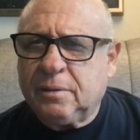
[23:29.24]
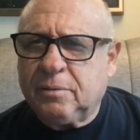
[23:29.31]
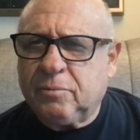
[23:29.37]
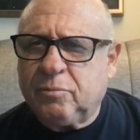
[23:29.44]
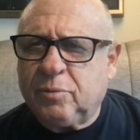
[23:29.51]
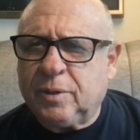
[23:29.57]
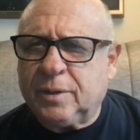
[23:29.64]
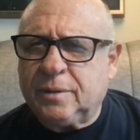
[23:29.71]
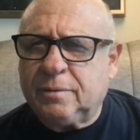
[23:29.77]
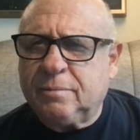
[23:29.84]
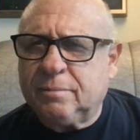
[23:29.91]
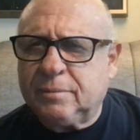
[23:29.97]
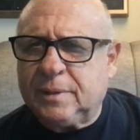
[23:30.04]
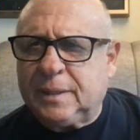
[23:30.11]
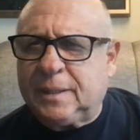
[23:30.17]
what
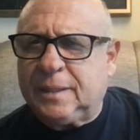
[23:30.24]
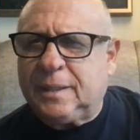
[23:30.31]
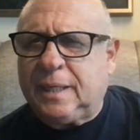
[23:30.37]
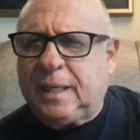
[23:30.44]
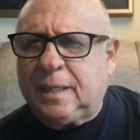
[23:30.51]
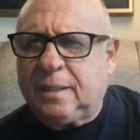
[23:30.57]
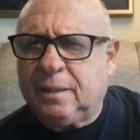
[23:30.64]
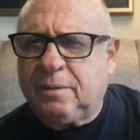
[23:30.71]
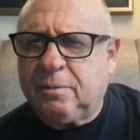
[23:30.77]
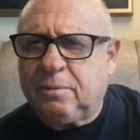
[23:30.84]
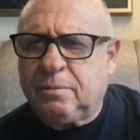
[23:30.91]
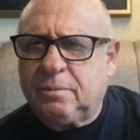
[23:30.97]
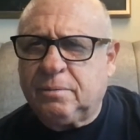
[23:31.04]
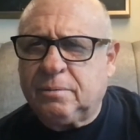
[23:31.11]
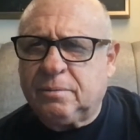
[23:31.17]
exactly.
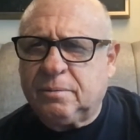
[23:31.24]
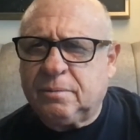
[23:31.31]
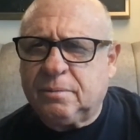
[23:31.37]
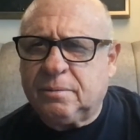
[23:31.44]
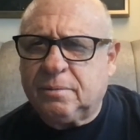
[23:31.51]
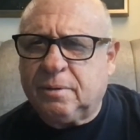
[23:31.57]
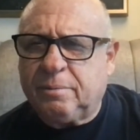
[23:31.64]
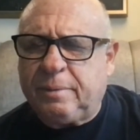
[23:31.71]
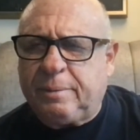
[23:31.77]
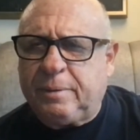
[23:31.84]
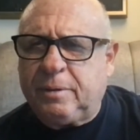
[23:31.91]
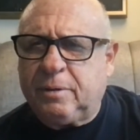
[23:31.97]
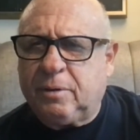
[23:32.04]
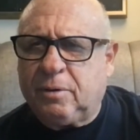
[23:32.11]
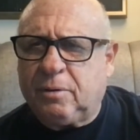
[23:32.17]

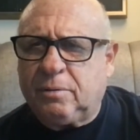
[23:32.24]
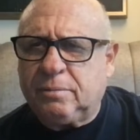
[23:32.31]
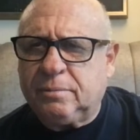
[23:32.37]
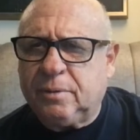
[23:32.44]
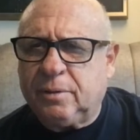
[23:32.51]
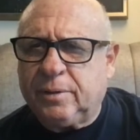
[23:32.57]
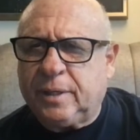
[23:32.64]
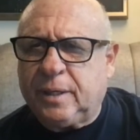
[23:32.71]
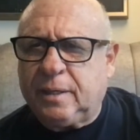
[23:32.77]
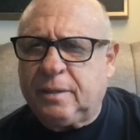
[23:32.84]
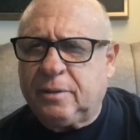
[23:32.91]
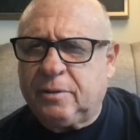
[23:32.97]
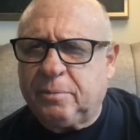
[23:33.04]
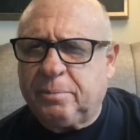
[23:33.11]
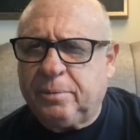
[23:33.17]
Okay,
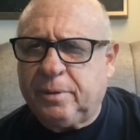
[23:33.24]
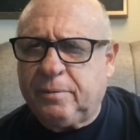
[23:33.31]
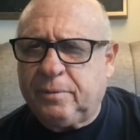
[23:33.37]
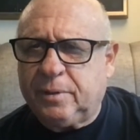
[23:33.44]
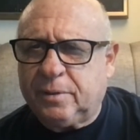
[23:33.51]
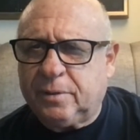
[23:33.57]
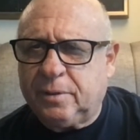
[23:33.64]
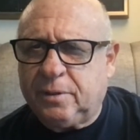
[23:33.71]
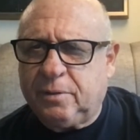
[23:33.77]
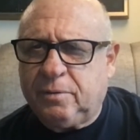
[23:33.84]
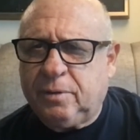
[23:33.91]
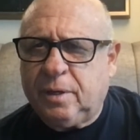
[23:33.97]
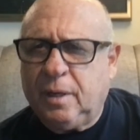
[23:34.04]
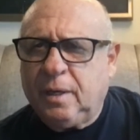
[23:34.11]
it's your previous note.